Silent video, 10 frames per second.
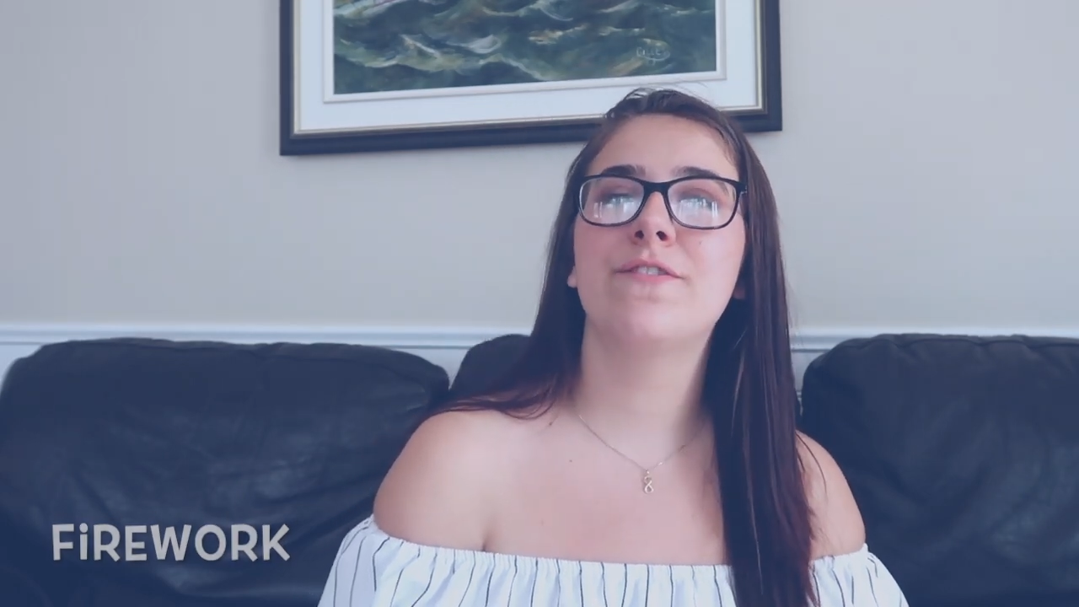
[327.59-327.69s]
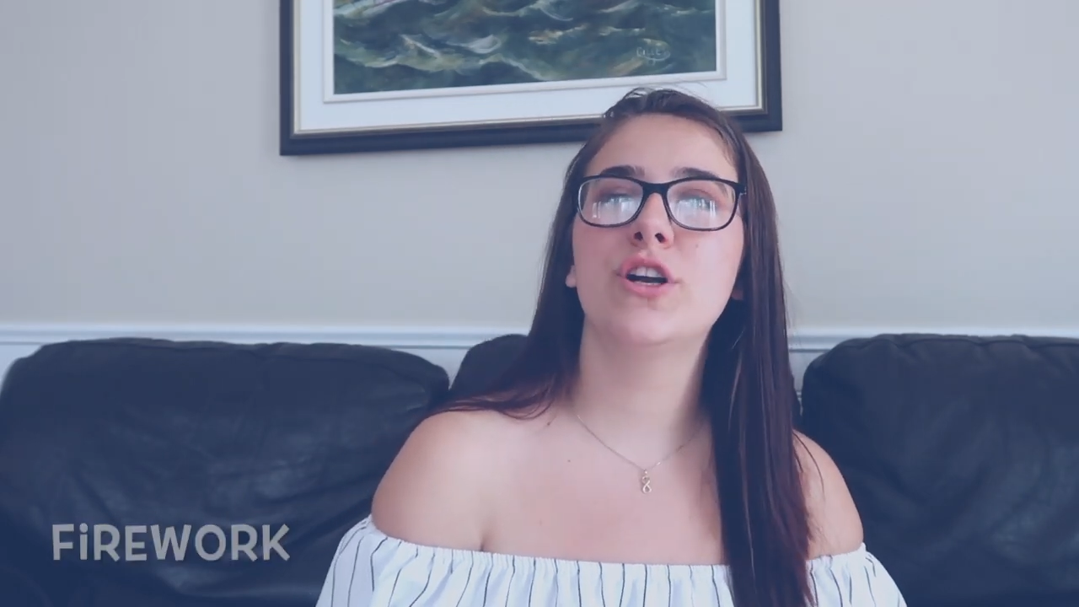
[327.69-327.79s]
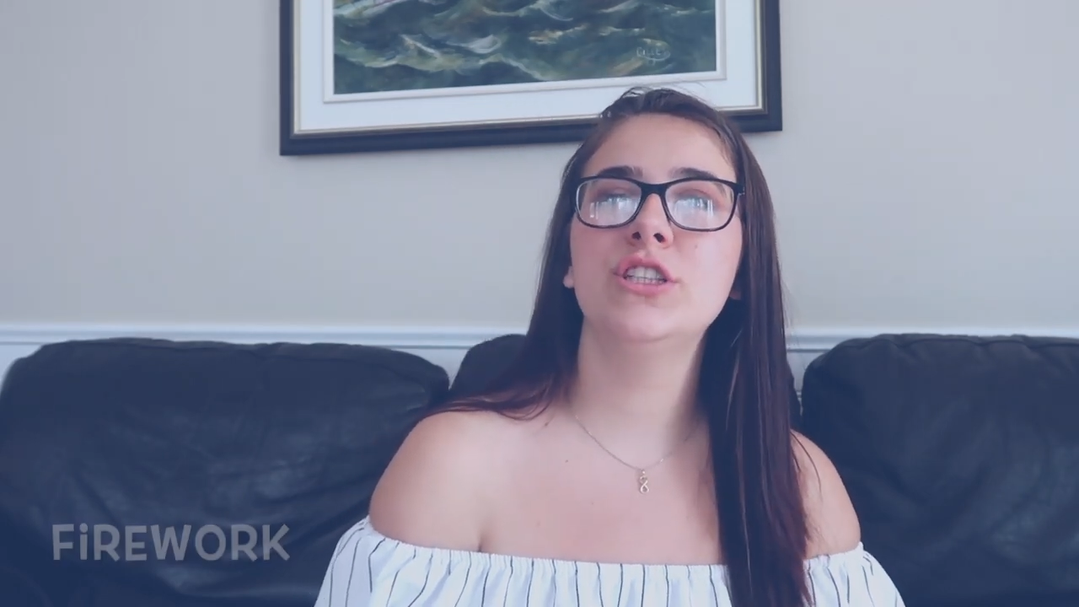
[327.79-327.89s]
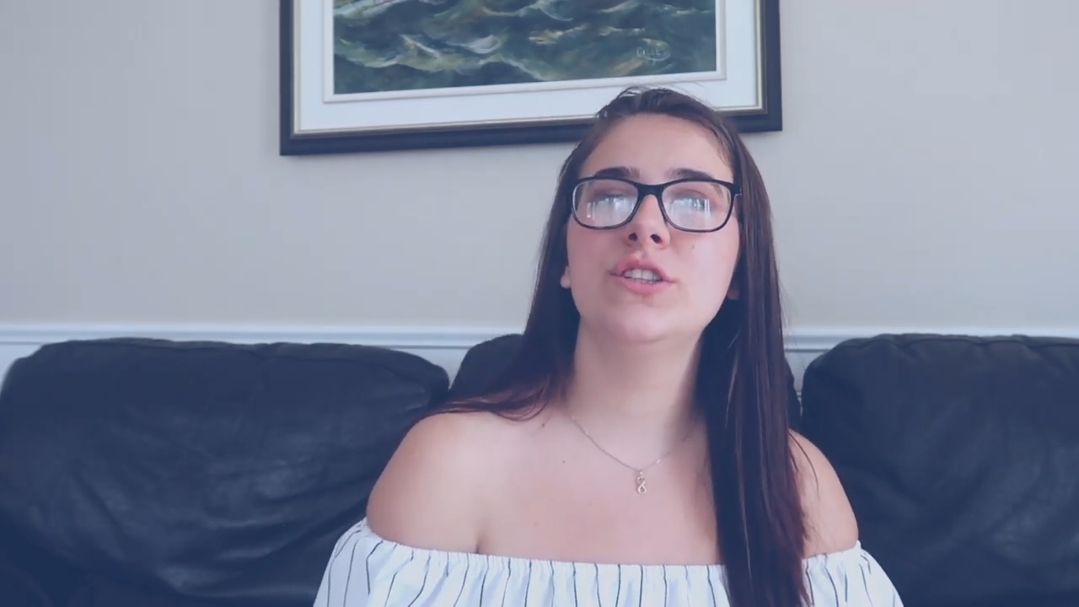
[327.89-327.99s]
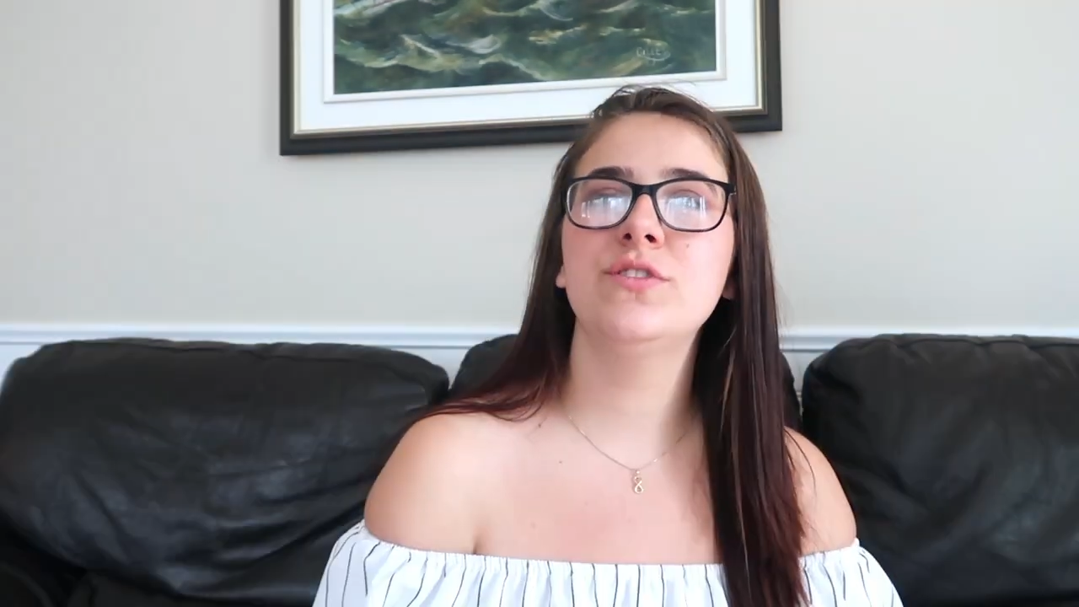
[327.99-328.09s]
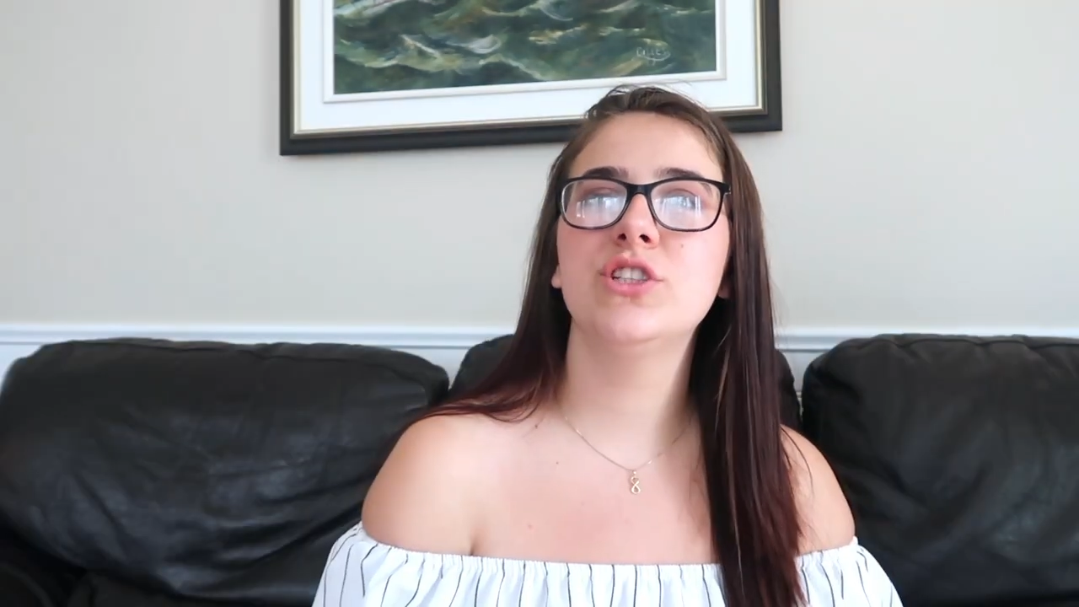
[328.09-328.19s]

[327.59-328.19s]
1st of